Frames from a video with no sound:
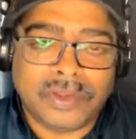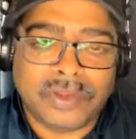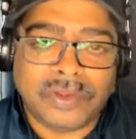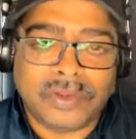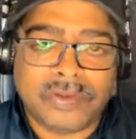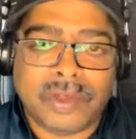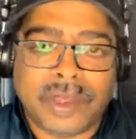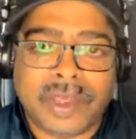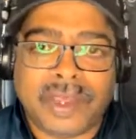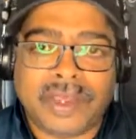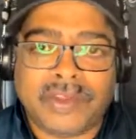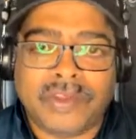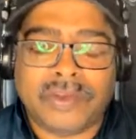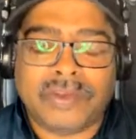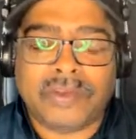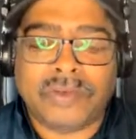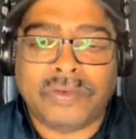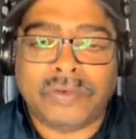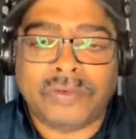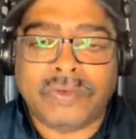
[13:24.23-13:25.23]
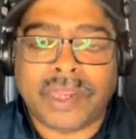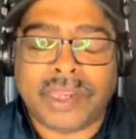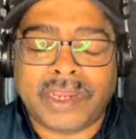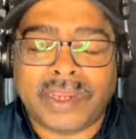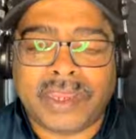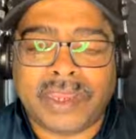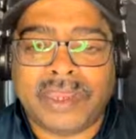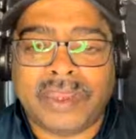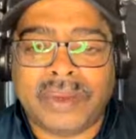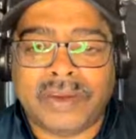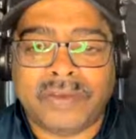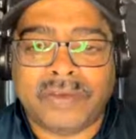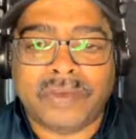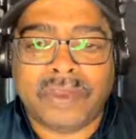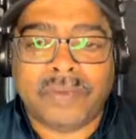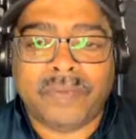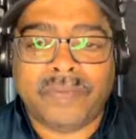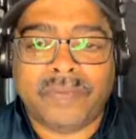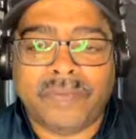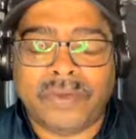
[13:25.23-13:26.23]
So I assume that they can only